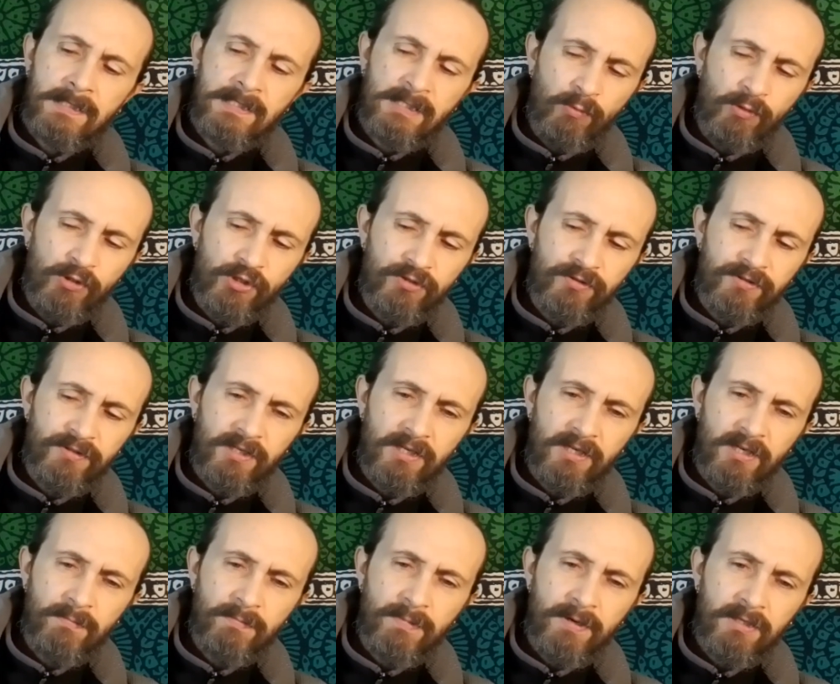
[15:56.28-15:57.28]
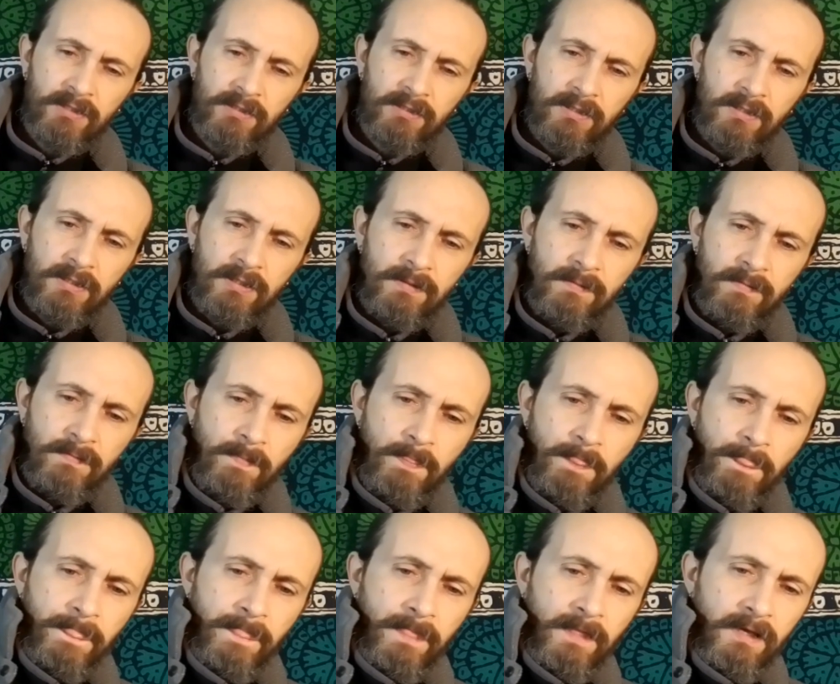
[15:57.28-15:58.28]
Is that what you're thinking about?
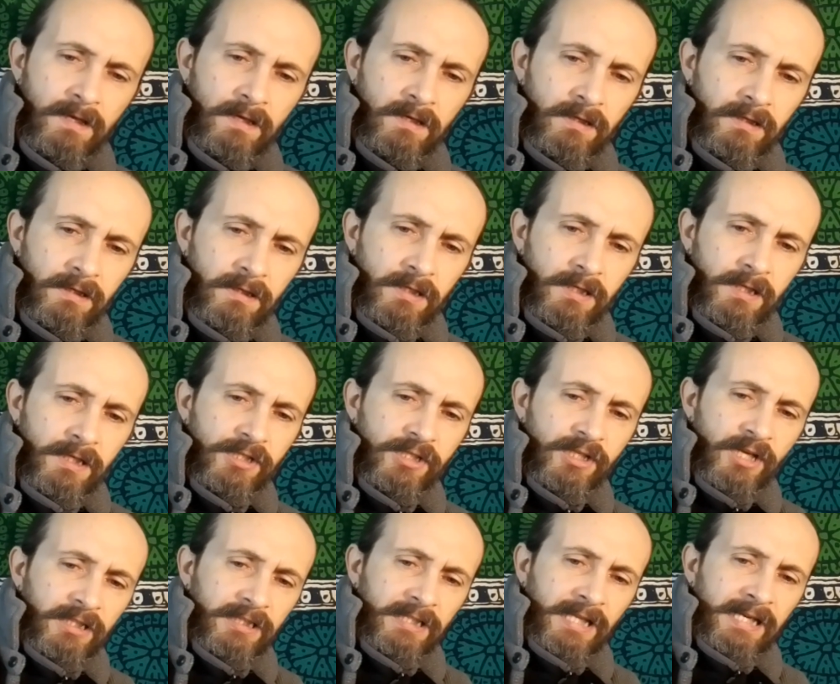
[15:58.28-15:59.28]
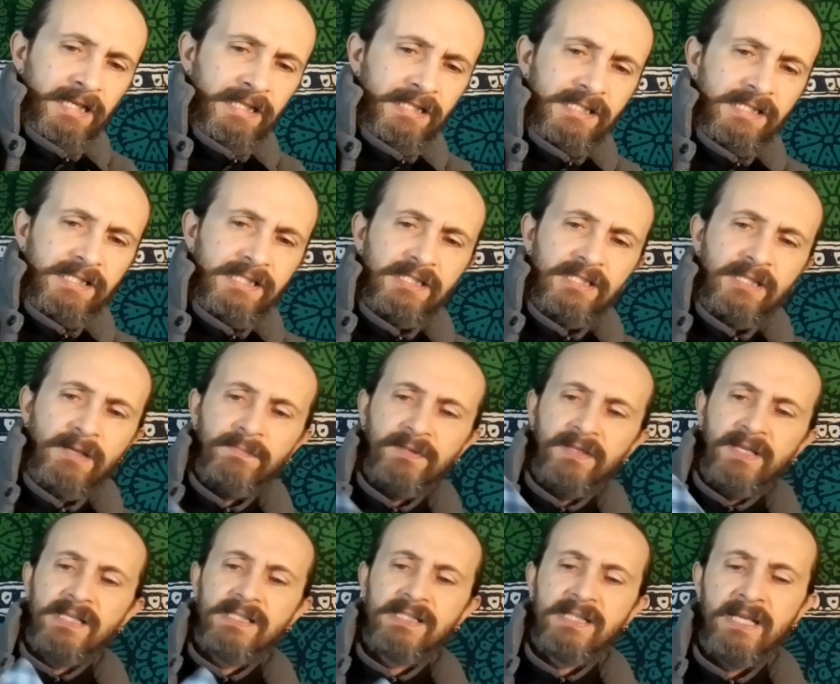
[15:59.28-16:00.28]
It's not that it's
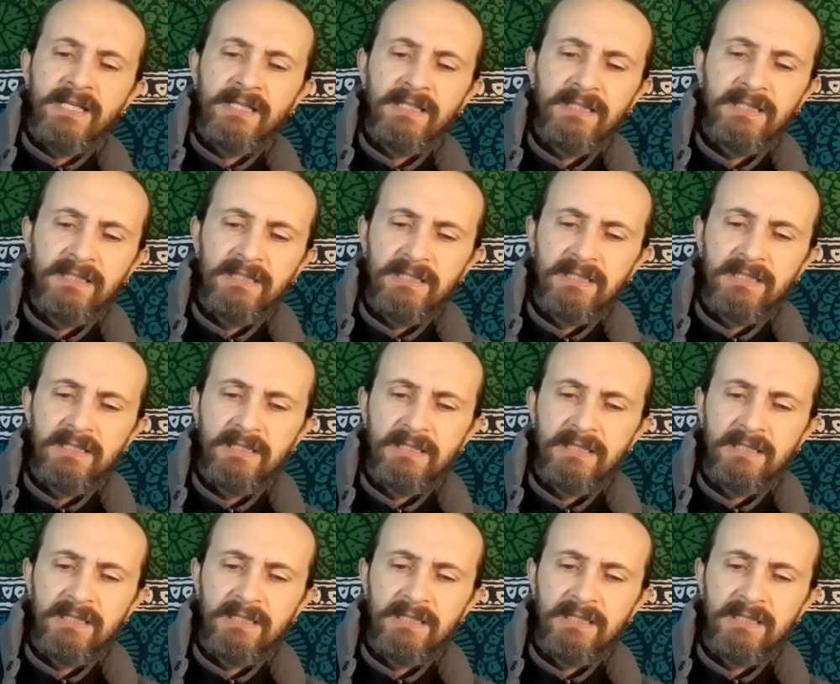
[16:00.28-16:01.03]
something has ended.